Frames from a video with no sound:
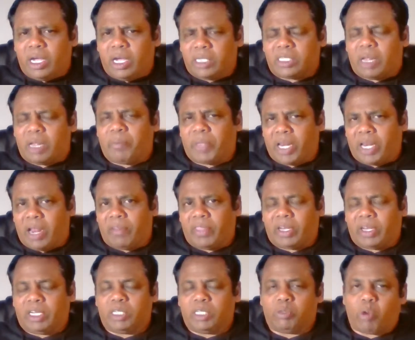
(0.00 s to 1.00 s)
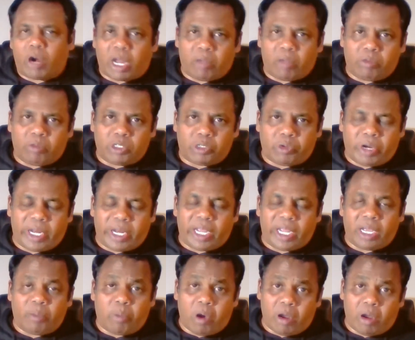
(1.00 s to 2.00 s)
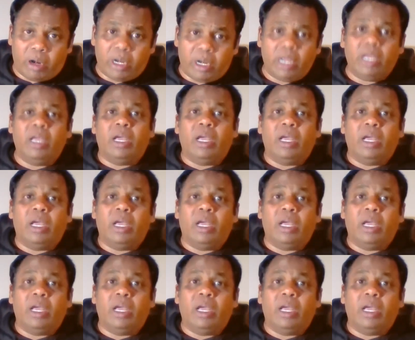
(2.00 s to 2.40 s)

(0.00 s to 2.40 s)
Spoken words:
something like that is what I was reading upon.